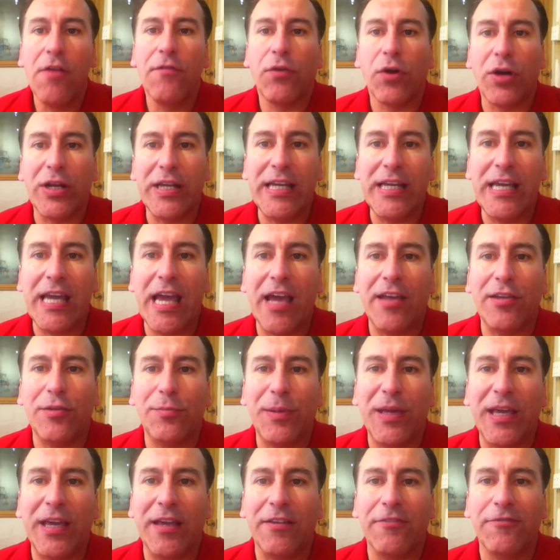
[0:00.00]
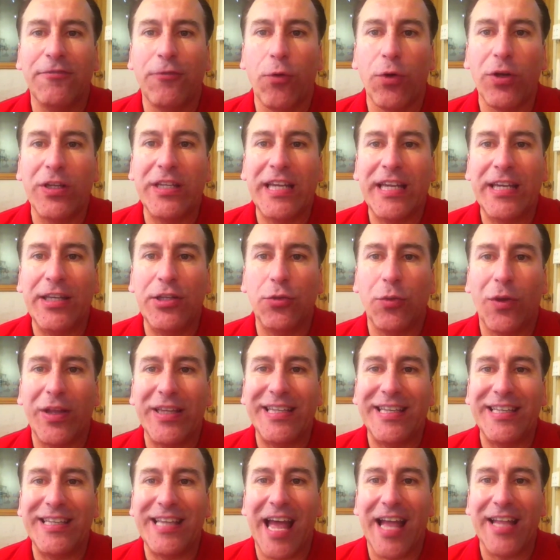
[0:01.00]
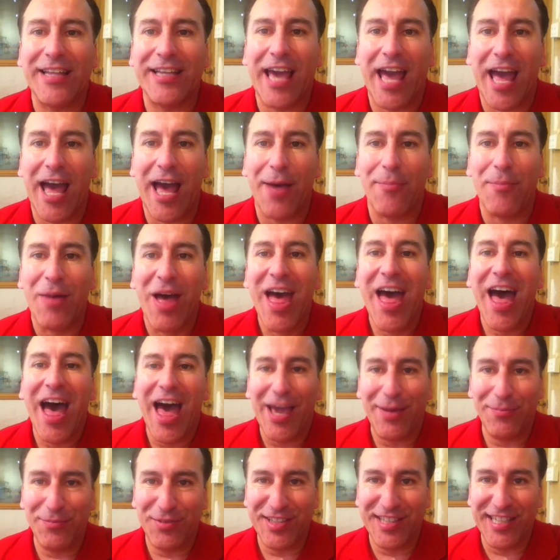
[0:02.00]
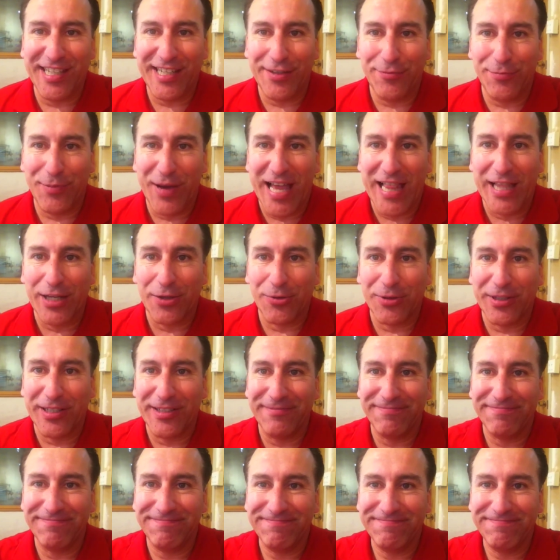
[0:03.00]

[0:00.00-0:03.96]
For ESPN1420.com, I'm Steve Peloquin.